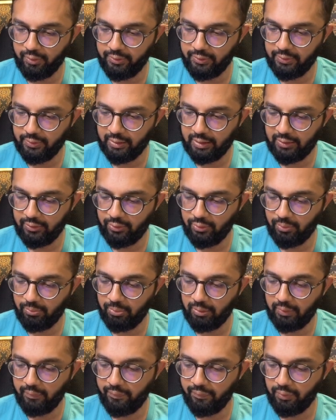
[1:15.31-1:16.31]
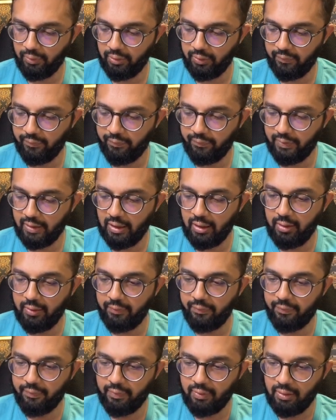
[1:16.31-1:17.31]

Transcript: so that should be 45,